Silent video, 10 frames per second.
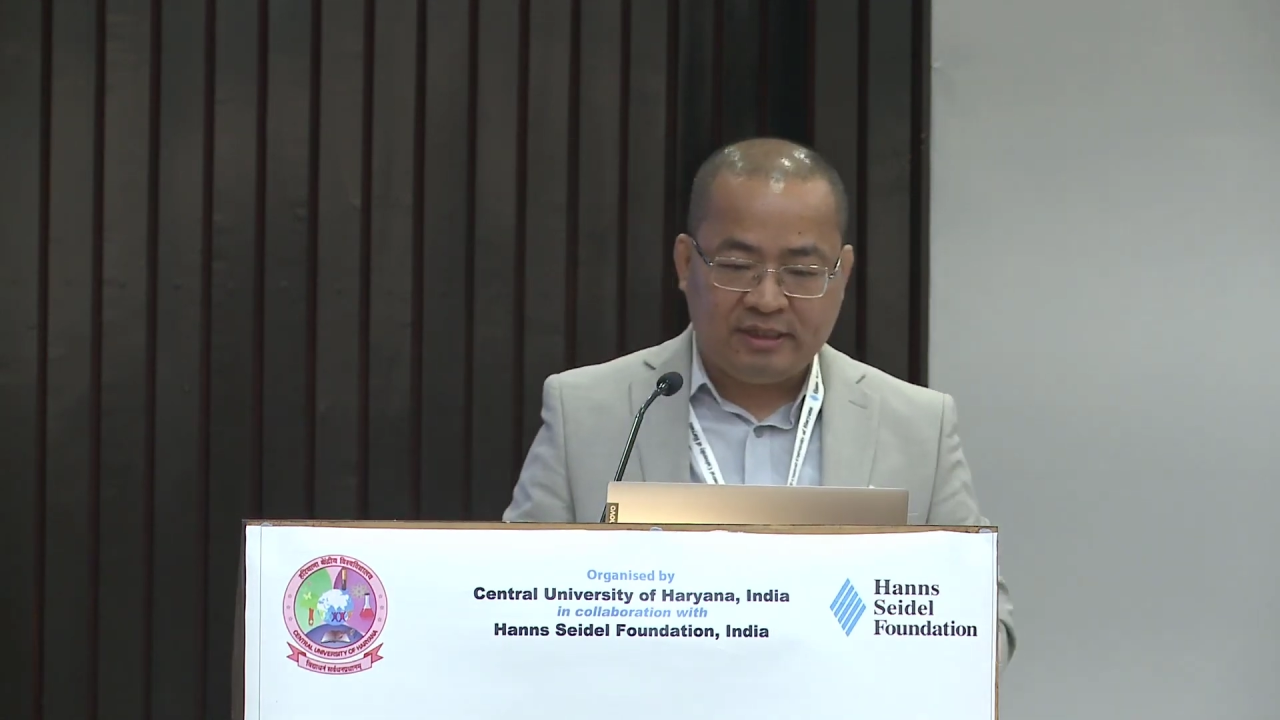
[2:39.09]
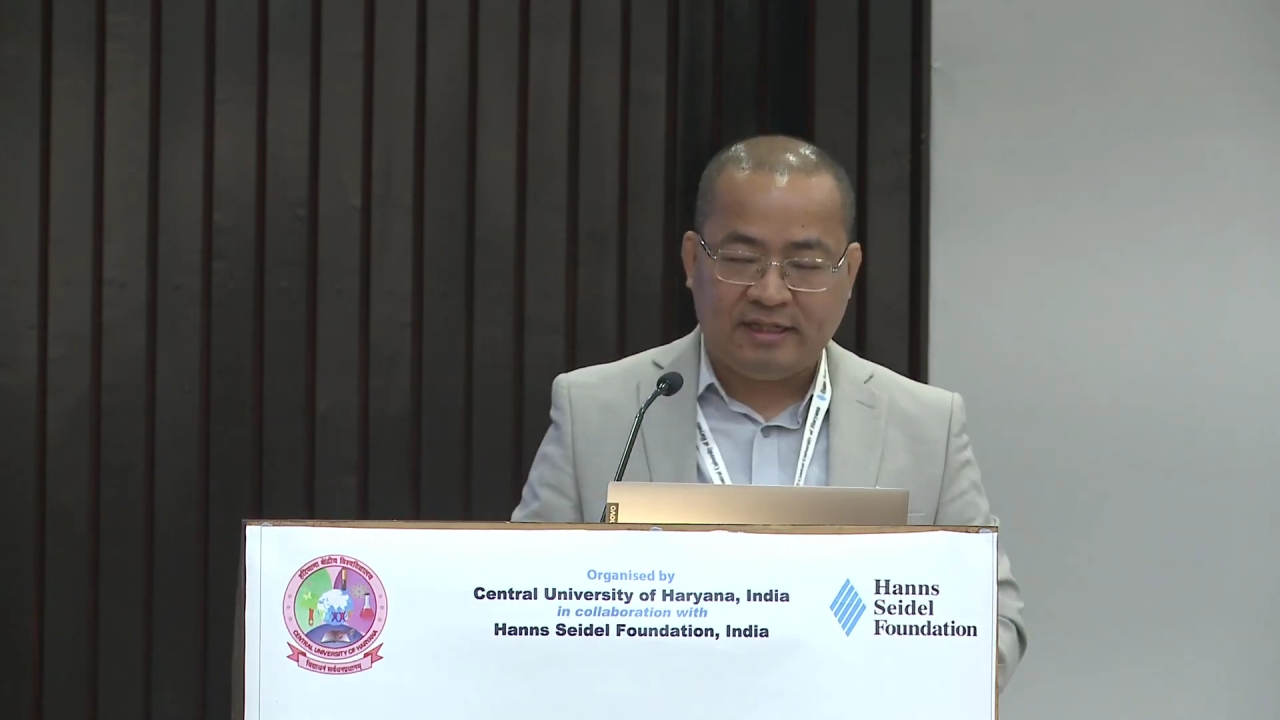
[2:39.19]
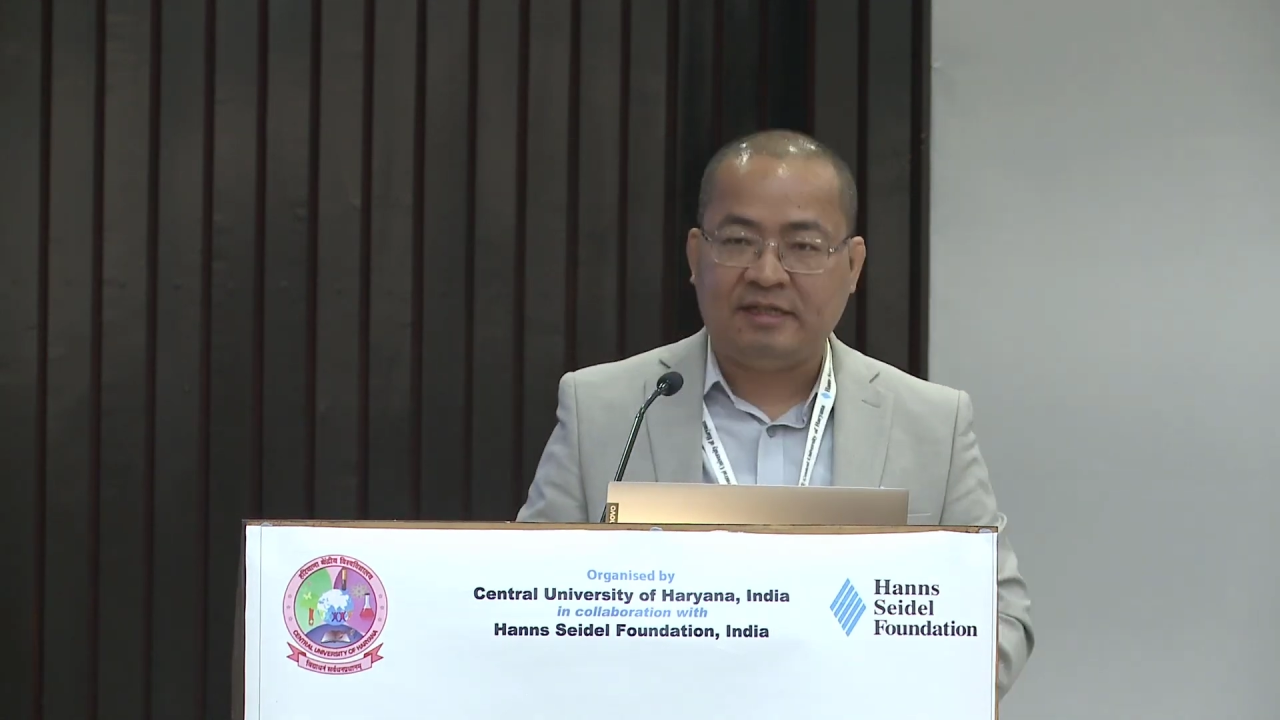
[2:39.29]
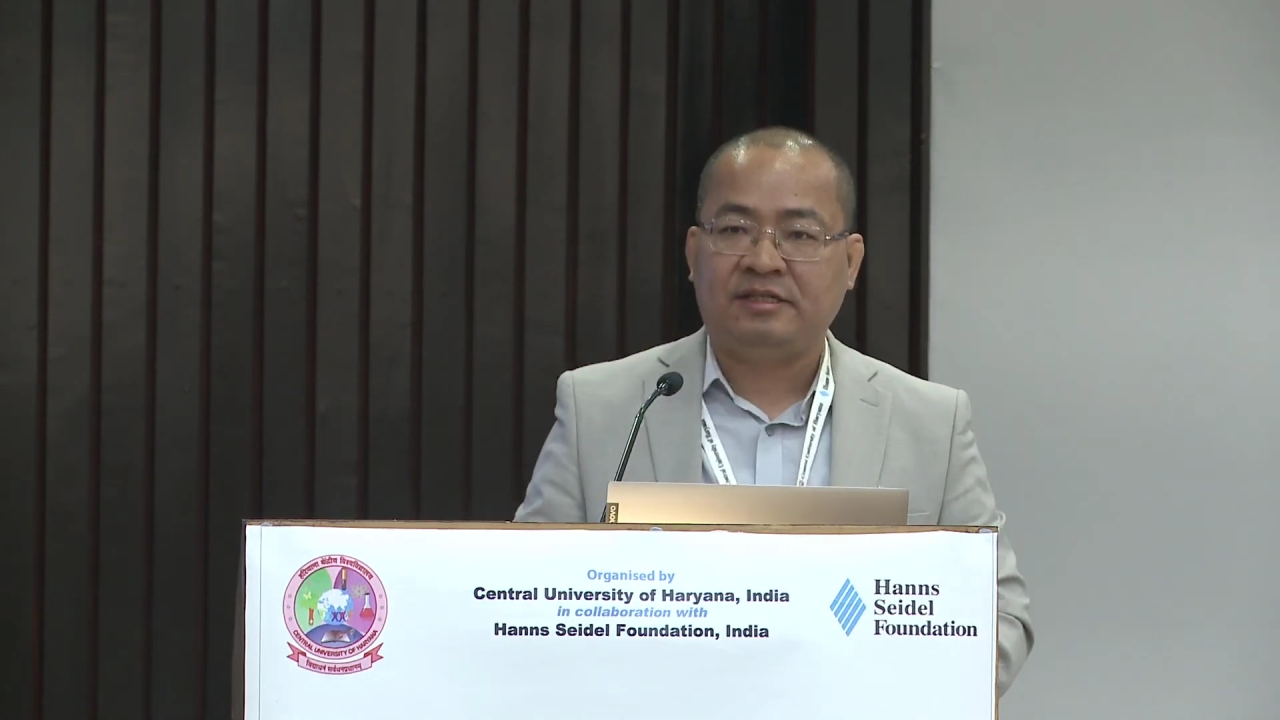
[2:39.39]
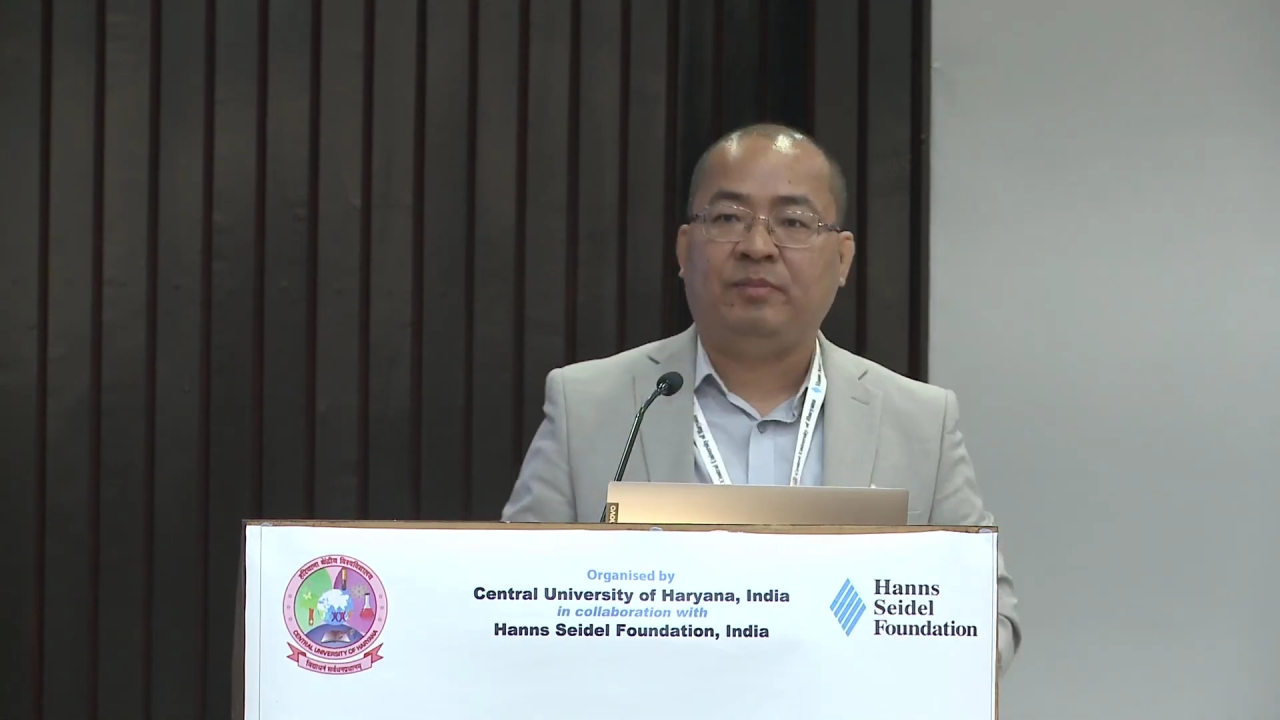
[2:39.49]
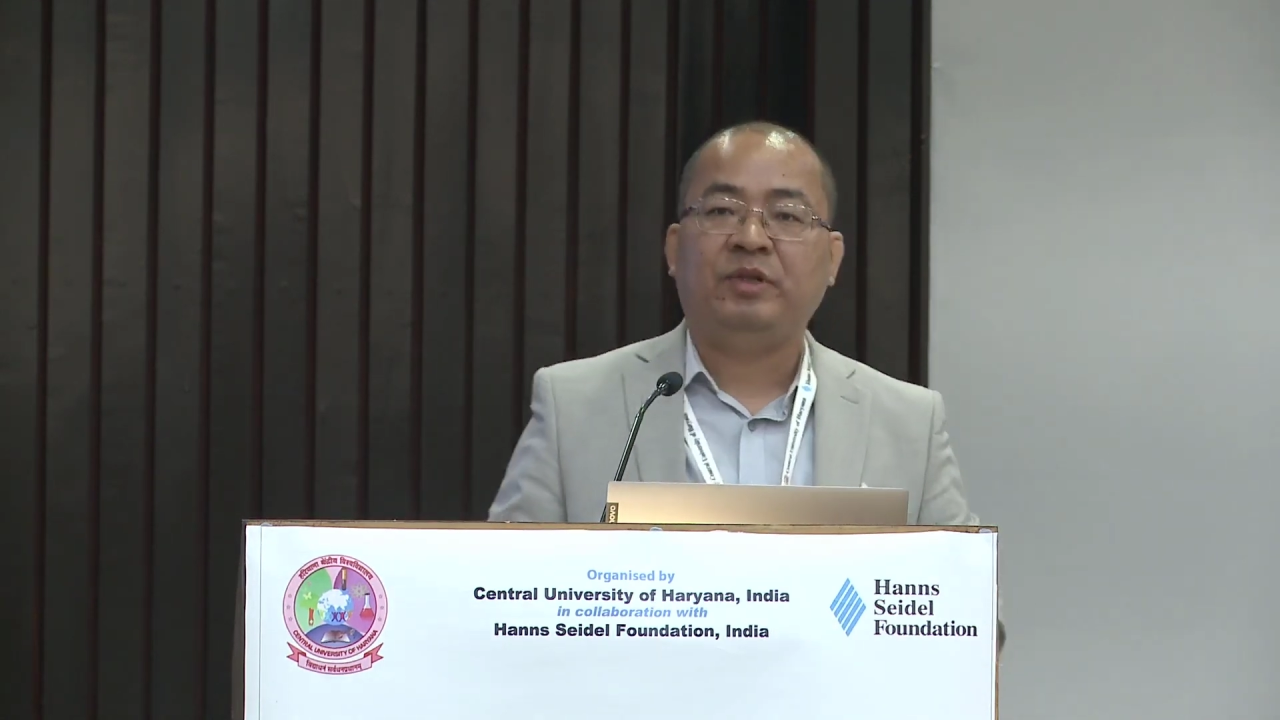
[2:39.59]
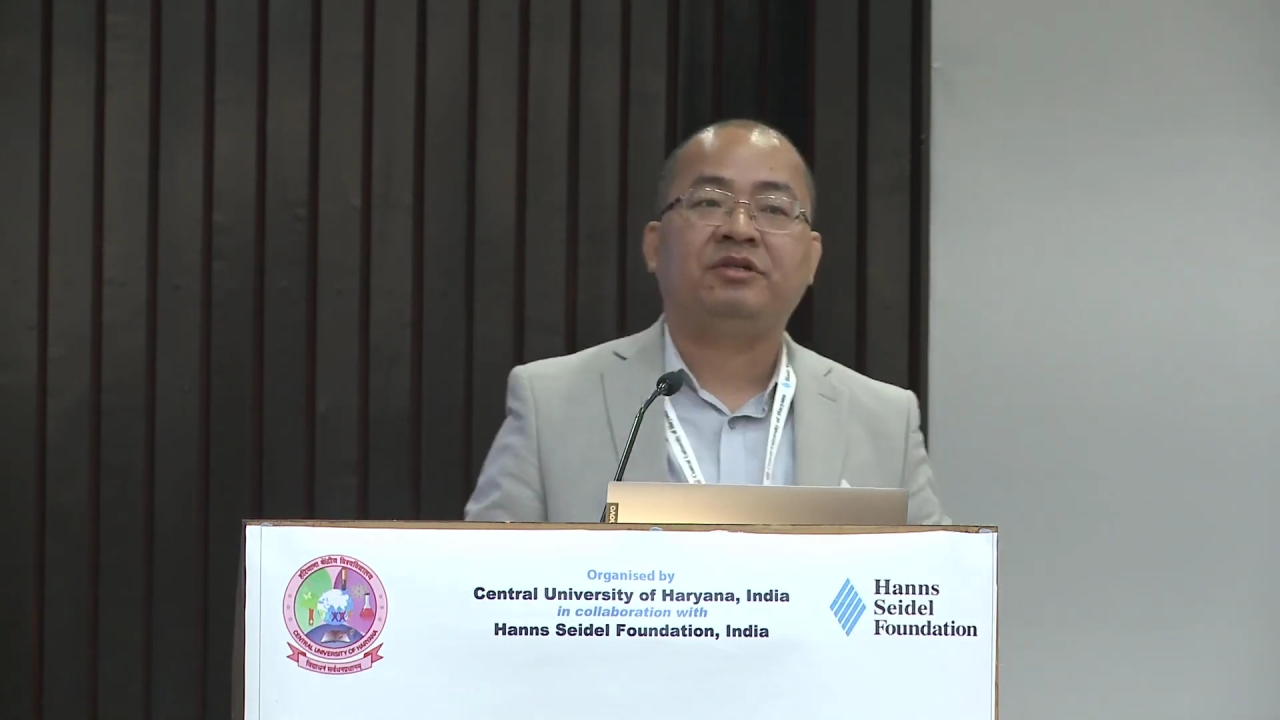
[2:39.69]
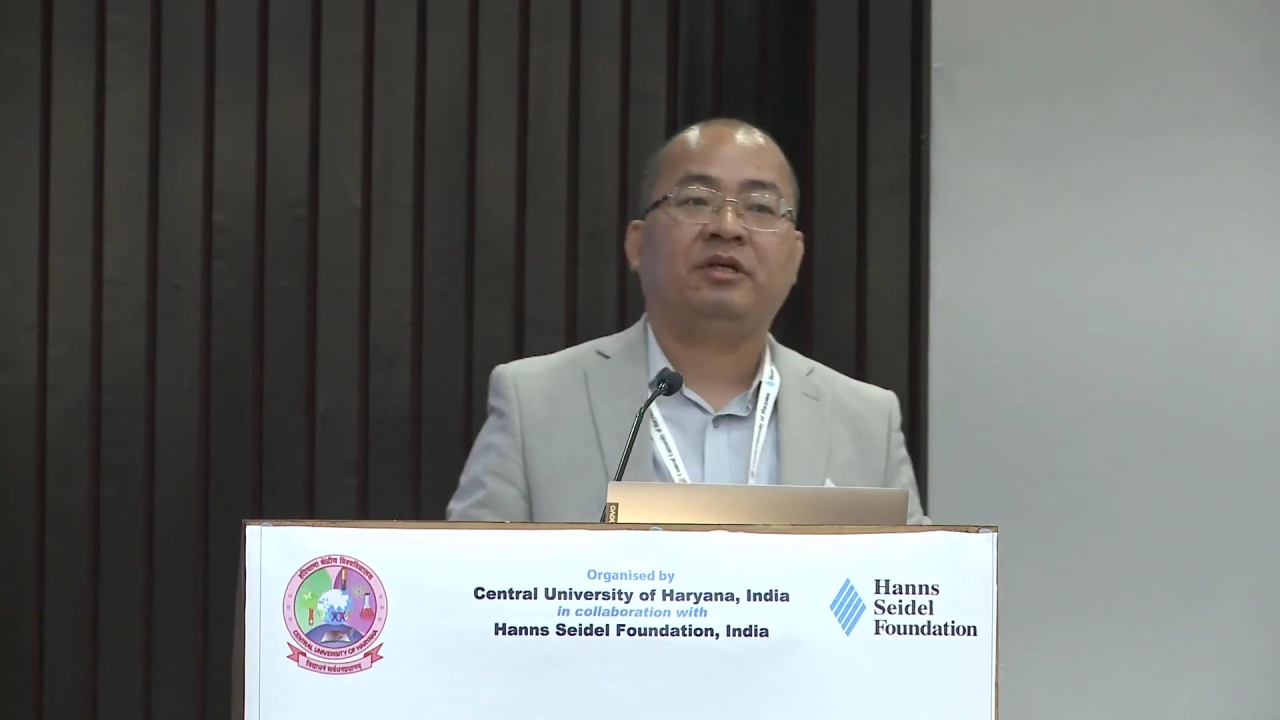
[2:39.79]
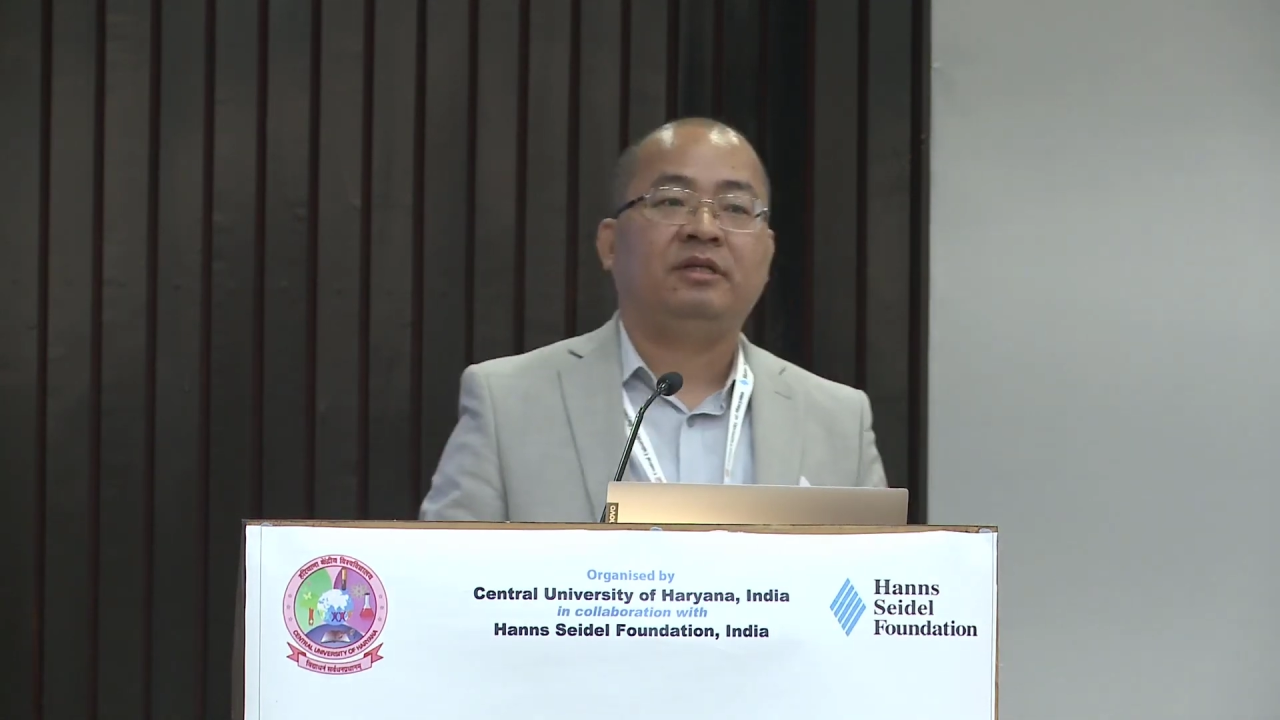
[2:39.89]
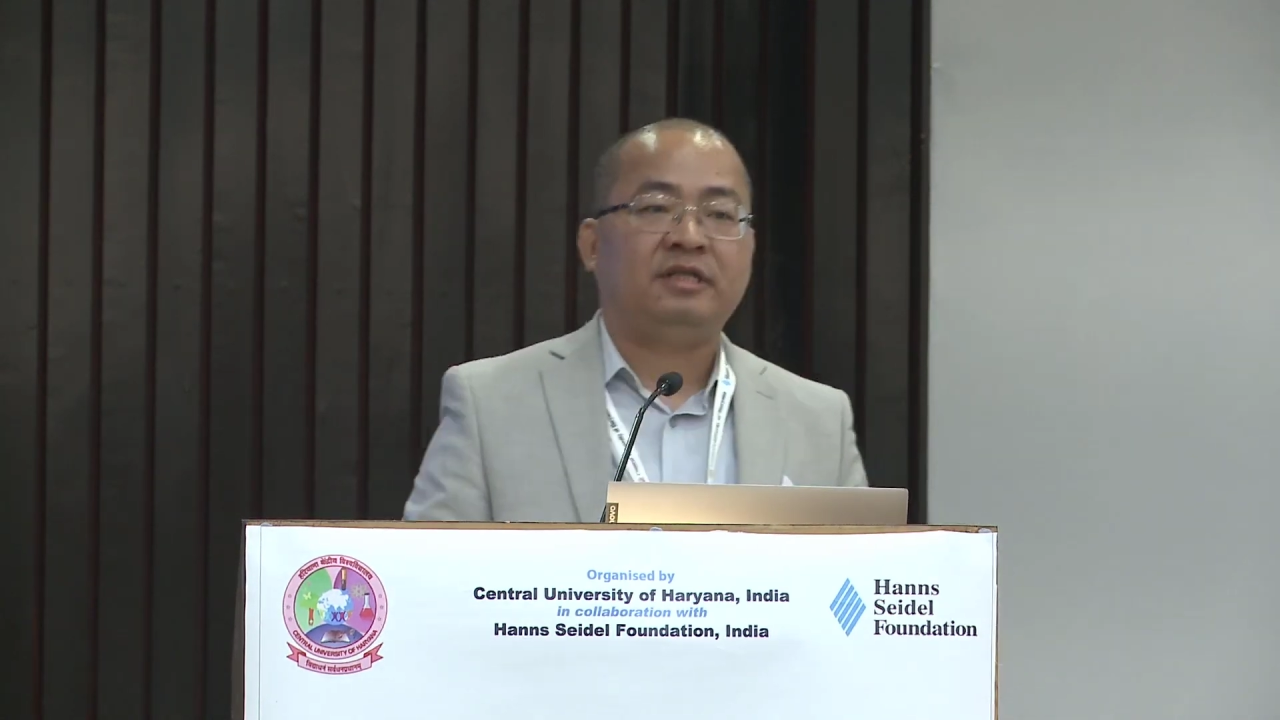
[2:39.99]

it the symmetrical